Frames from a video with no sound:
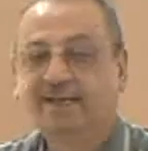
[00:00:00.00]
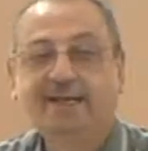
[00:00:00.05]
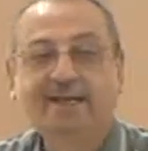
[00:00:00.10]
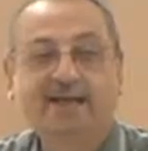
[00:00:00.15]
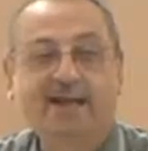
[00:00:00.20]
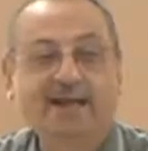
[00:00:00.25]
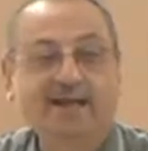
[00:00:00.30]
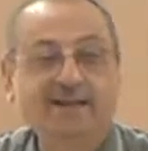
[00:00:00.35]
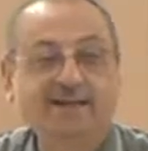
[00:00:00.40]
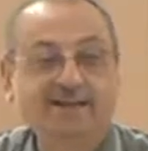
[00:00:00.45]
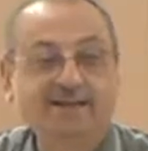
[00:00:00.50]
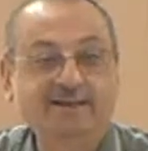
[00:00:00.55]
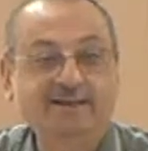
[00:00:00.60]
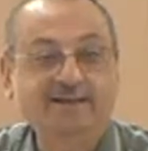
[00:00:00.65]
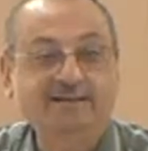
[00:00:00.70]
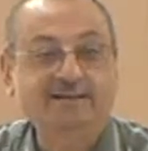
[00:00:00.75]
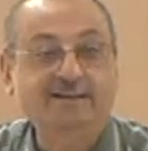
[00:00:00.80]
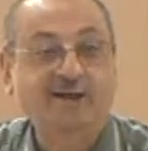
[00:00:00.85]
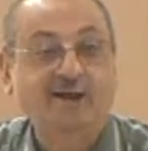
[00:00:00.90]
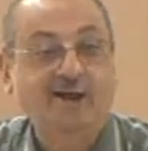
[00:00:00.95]

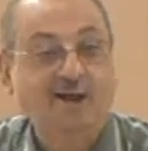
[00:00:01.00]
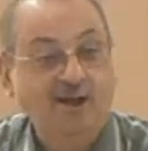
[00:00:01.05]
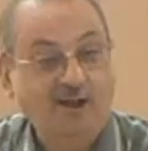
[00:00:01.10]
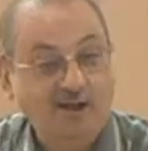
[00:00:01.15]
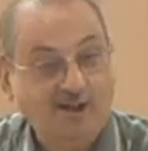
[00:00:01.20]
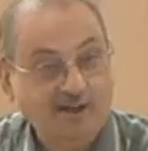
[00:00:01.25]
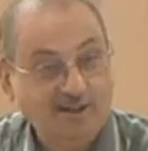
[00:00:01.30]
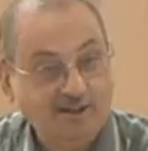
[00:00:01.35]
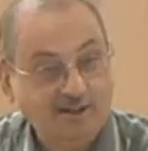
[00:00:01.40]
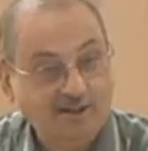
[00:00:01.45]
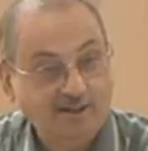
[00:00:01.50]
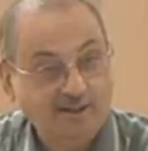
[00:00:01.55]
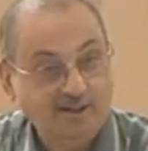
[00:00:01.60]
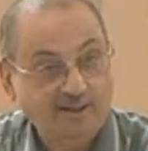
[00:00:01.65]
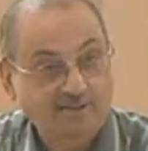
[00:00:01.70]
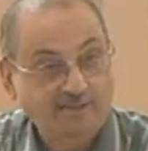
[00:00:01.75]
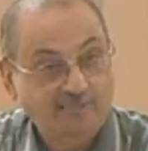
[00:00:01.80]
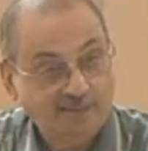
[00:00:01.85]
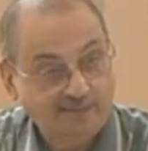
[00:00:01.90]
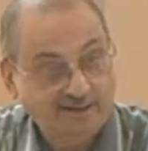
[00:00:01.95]
And the
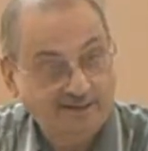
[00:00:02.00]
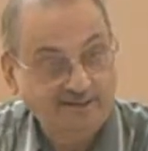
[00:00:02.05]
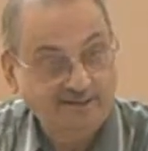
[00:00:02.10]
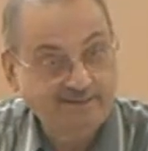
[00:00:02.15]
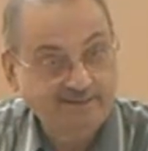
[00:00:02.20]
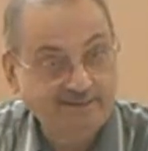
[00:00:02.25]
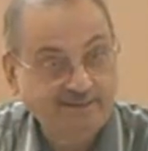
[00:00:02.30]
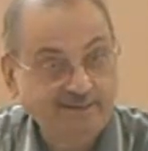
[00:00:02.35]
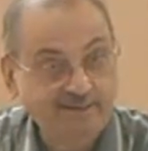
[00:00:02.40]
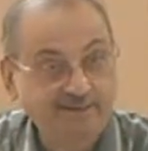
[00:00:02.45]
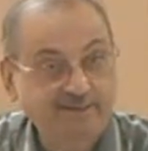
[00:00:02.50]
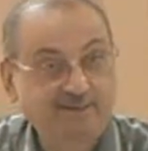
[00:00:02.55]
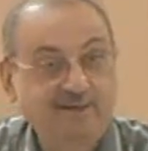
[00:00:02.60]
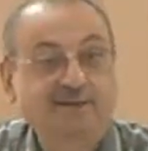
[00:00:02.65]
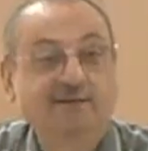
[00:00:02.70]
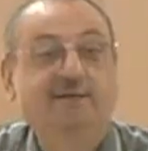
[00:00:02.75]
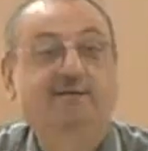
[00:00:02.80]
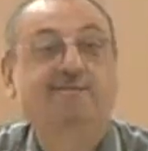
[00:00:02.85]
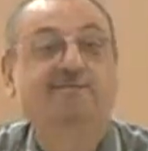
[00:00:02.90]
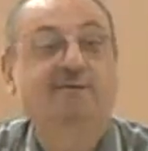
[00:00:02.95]
predicate
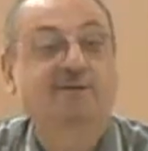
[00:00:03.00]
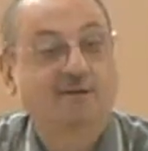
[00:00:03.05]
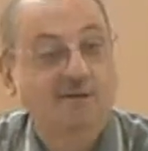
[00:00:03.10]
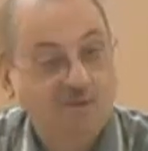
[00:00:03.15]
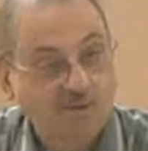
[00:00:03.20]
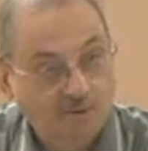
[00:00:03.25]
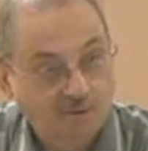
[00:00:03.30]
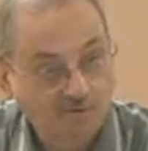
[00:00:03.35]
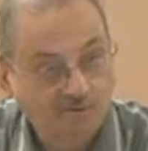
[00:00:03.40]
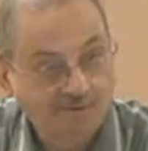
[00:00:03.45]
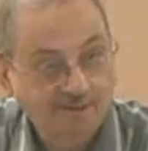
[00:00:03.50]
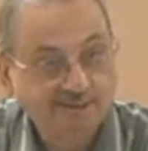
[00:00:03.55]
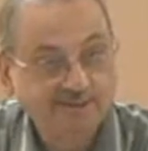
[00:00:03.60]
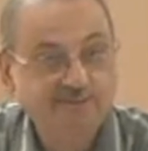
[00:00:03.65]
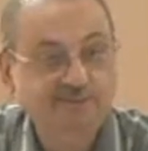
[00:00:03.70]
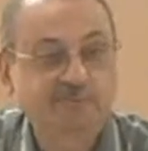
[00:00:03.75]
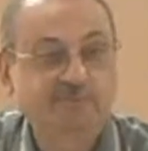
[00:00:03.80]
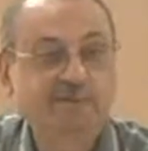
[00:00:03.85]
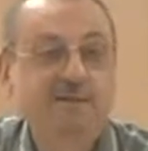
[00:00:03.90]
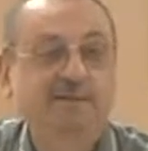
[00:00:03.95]
will always
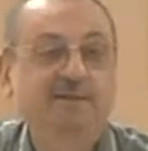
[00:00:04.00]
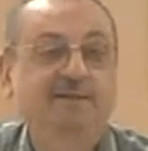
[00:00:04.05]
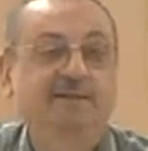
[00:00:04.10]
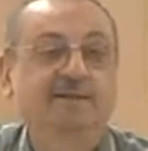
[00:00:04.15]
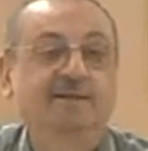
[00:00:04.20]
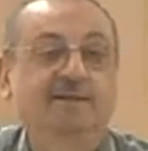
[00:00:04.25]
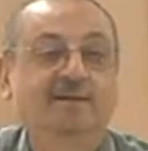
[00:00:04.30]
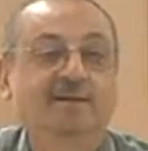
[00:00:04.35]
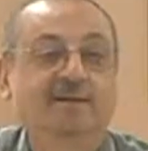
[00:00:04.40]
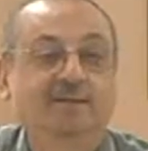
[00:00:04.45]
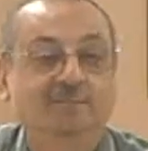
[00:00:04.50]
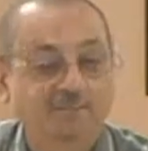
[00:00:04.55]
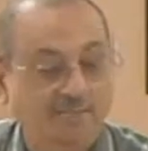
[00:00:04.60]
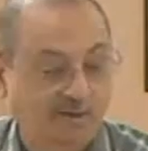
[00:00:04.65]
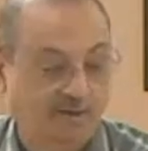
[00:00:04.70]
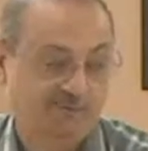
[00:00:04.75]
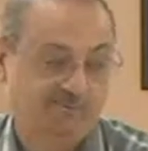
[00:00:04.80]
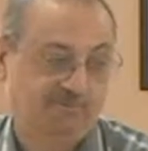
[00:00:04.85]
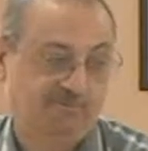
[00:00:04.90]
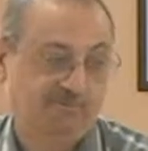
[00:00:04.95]
be
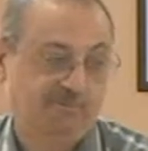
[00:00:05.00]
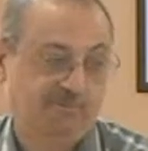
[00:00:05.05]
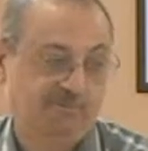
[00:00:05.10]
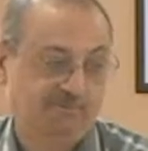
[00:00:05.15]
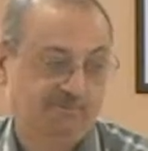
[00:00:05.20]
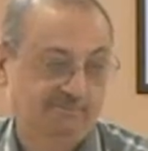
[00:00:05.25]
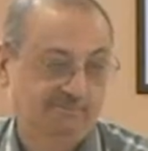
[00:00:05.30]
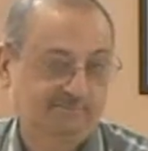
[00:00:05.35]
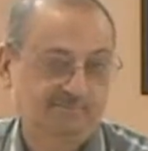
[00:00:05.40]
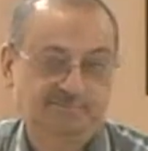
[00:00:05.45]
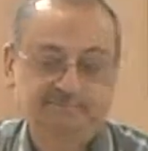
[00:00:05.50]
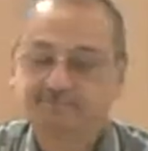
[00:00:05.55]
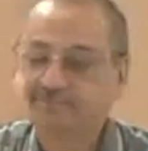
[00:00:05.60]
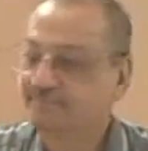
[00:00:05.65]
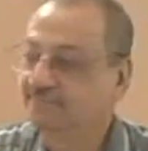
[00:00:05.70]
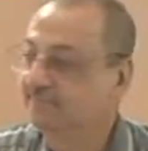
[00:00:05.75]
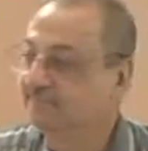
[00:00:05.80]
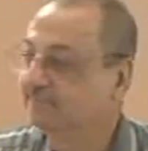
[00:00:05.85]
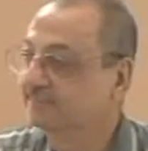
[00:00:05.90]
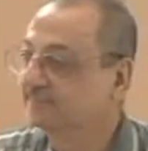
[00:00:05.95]
marfu.
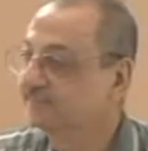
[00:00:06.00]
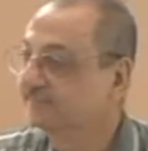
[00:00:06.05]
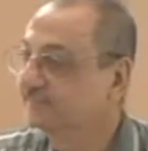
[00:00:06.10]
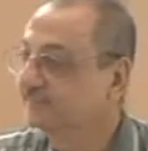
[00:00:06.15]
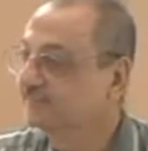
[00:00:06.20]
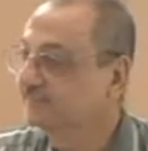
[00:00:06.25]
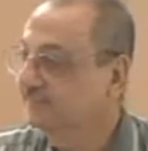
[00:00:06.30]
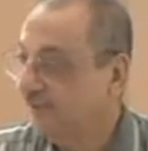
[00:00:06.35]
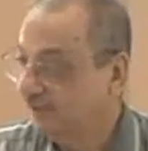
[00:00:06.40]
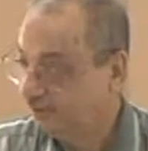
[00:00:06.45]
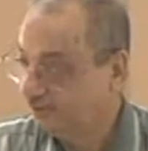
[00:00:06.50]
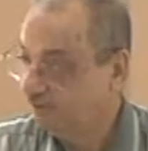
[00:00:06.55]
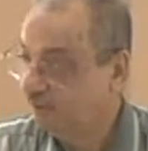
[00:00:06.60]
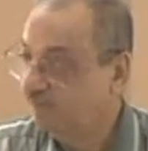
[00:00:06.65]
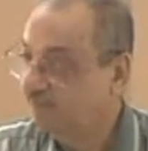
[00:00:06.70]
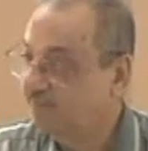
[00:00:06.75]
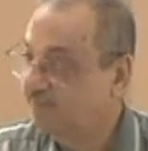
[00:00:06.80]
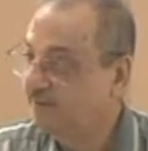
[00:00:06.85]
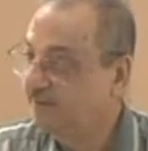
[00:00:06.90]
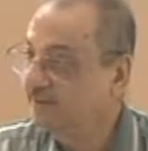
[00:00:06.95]
Are you
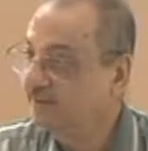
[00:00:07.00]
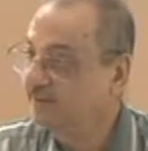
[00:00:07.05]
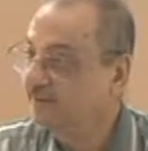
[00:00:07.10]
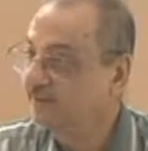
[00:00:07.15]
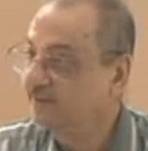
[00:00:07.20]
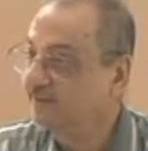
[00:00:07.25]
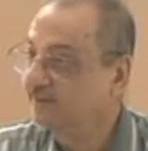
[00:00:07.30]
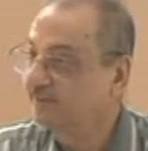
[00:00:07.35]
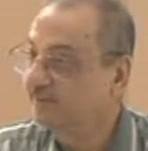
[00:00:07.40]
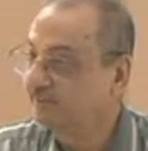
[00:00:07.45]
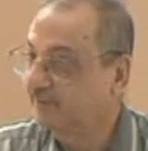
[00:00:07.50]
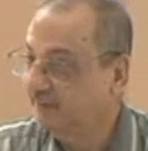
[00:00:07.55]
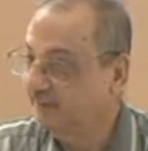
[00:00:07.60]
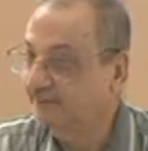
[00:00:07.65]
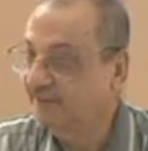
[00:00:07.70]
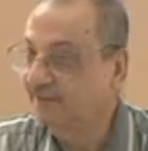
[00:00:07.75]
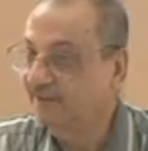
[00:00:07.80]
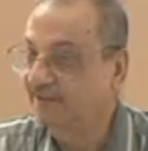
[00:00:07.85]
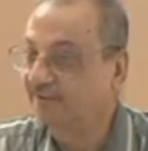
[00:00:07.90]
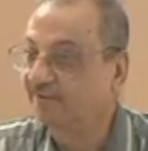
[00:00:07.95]
with me?
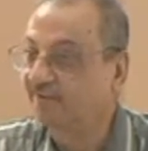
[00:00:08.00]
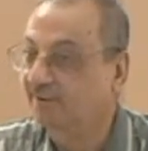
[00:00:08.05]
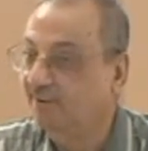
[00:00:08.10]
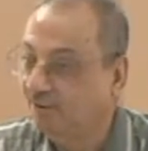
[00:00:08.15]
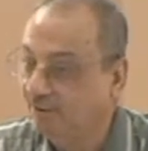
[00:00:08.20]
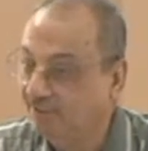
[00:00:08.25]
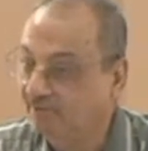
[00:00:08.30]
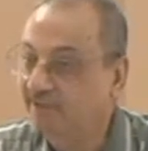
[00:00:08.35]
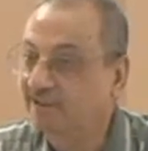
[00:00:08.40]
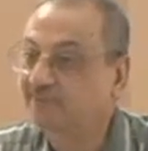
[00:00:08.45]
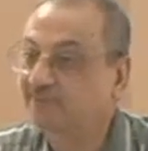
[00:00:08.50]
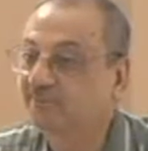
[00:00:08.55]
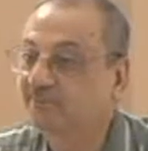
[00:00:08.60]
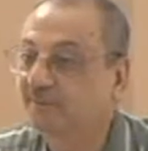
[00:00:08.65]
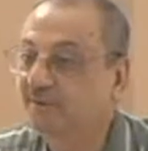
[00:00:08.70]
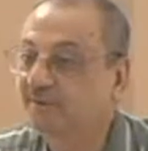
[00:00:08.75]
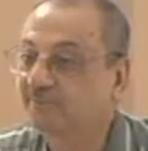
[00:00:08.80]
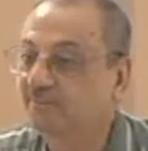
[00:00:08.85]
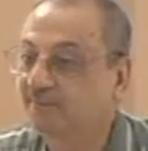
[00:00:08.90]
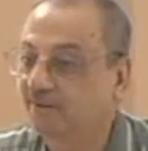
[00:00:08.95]
Predicate will always
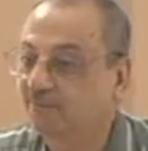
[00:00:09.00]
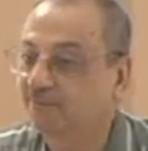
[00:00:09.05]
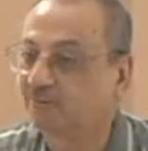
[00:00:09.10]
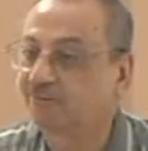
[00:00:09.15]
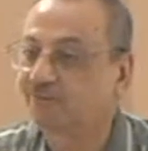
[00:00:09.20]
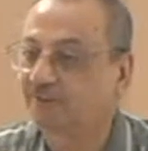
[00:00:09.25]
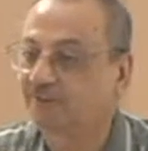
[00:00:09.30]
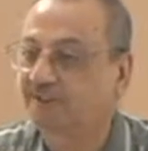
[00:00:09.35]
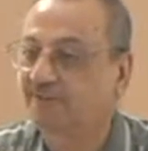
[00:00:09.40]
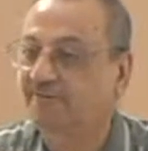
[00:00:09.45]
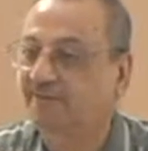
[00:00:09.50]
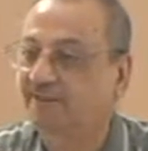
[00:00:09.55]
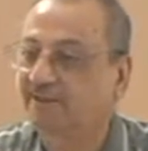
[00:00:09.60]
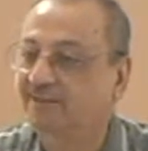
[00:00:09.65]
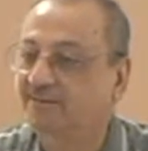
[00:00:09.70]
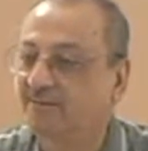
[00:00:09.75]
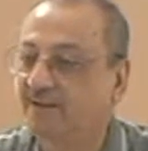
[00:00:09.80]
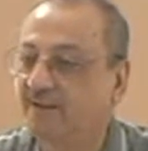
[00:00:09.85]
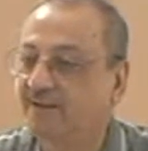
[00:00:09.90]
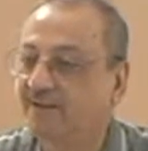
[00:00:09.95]
be marfu. Sister
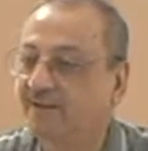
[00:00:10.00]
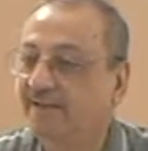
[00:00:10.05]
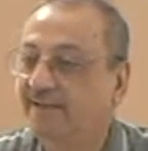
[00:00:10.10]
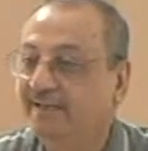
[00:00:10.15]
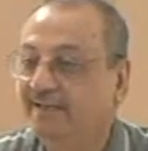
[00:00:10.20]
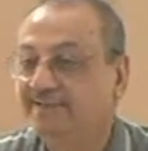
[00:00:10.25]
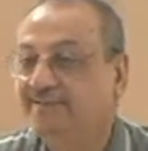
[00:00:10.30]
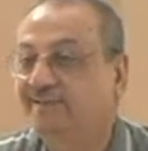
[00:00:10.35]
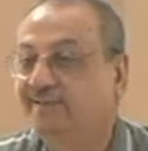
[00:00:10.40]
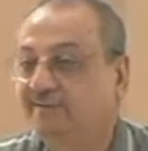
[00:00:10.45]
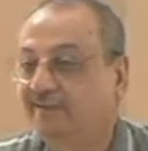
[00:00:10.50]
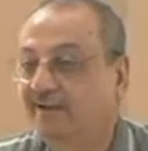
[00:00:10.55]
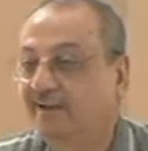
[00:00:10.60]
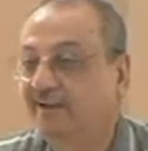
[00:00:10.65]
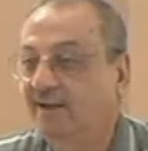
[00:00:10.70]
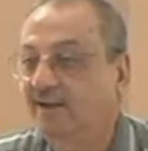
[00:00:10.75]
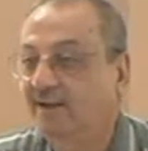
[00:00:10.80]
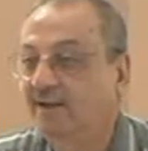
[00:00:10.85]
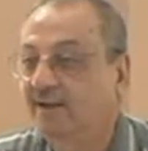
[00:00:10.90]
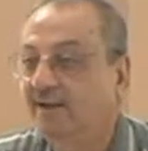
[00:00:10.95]
Fatima, is it
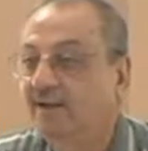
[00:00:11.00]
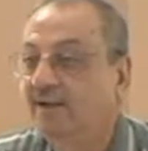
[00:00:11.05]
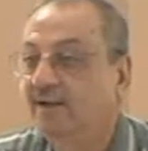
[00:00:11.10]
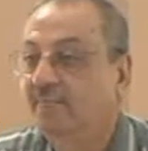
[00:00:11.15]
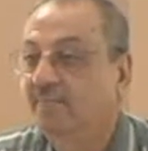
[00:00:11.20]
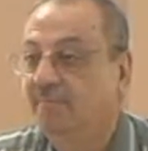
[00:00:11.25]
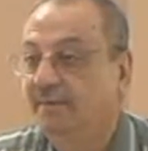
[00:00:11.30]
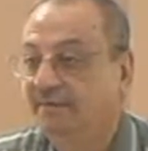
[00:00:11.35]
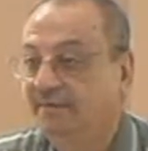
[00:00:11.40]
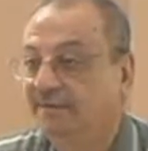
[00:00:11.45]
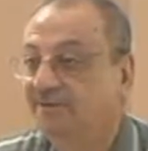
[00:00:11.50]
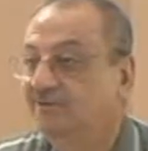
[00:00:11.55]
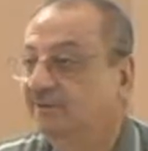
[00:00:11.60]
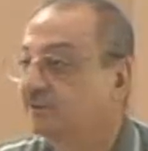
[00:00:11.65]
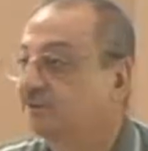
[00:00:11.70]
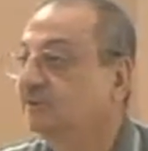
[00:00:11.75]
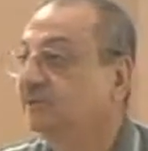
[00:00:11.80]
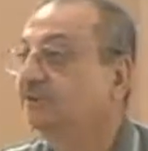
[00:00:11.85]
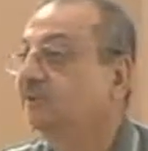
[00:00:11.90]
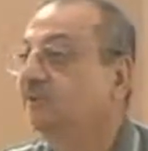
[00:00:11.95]
clear? Brothers and
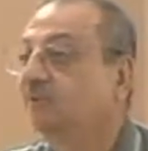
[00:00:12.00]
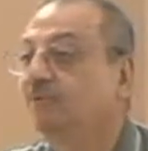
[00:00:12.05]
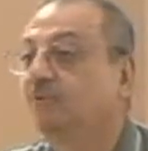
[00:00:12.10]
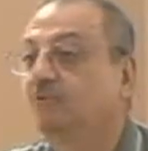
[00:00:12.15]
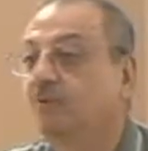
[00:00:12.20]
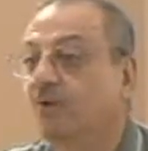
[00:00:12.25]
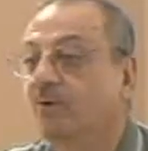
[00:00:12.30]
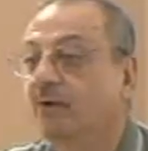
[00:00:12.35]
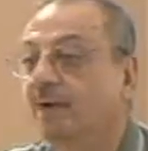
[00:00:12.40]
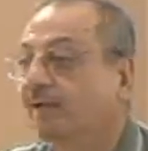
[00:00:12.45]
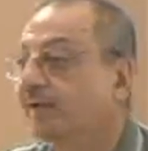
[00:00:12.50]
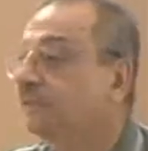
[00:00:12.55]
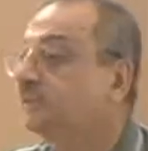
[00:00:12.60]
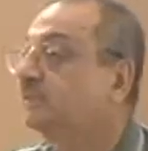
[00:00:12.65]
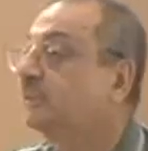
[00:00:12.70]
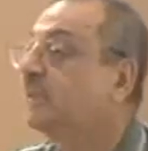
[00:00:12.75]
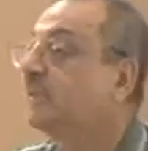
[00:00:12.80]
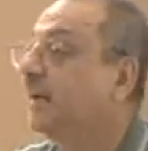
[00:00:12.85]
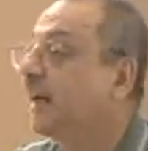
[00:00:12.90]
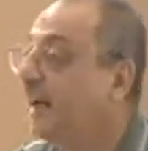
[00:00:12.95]
sisters, if you don't
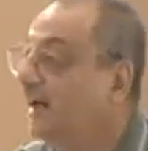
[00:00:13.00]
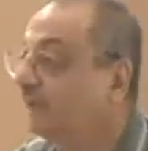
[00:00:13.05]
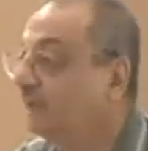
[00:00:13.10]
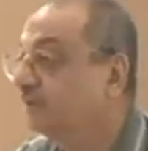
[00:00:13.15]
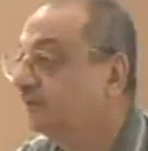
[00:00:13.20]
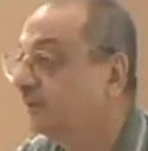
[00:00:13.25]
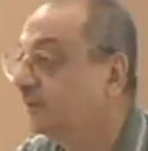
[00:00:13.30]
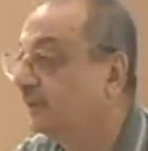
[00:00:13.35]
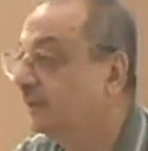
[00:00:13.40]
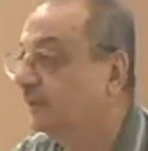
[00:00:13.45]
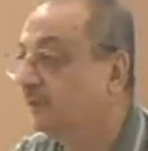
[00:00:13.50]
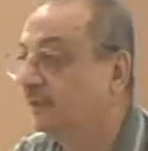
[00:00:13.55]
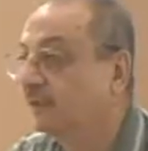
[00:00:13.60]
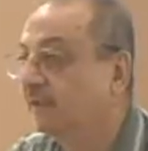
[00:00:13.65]
understand, ask me.